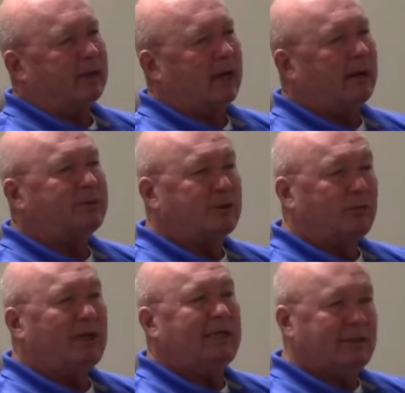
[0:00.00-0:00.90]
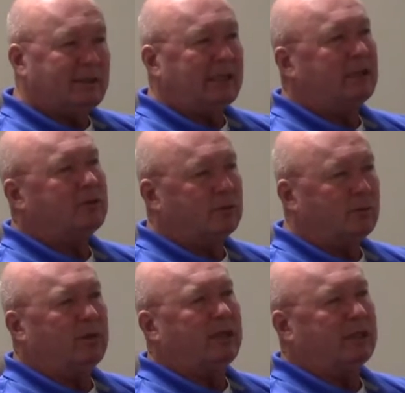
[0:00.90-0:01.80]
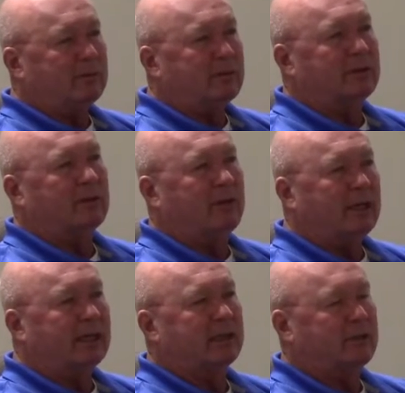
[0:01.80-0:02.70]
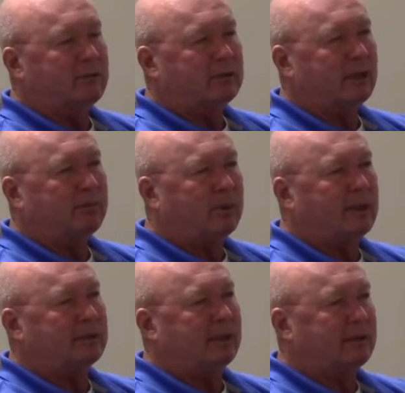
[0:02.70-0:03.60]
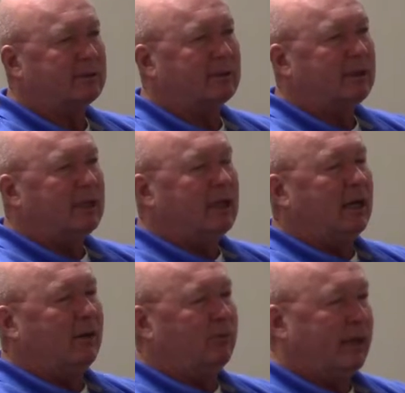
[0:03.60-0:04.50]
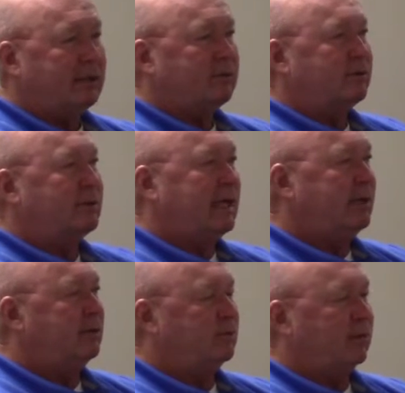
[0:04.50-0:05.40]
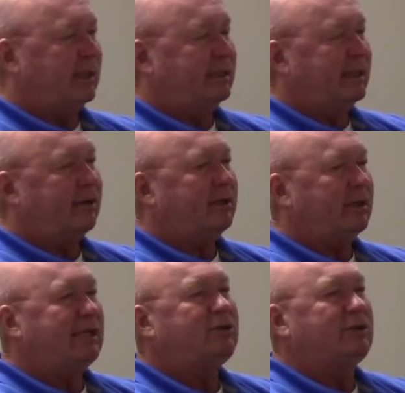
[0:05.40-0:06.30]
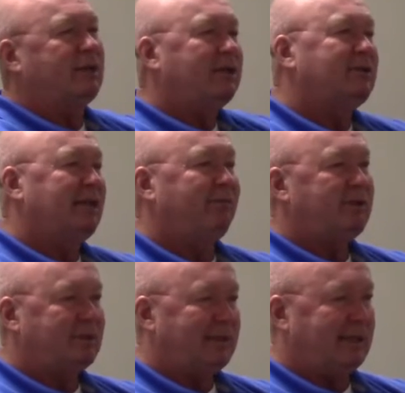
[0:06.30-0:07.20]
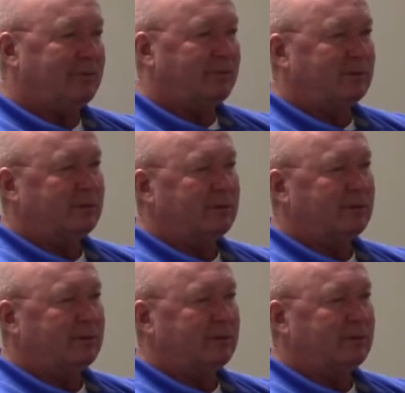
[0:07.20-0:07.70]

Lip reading: Optional way is the easier way. It's only like a 2-step process. A regular standard dwelling calculation is like 7 steps.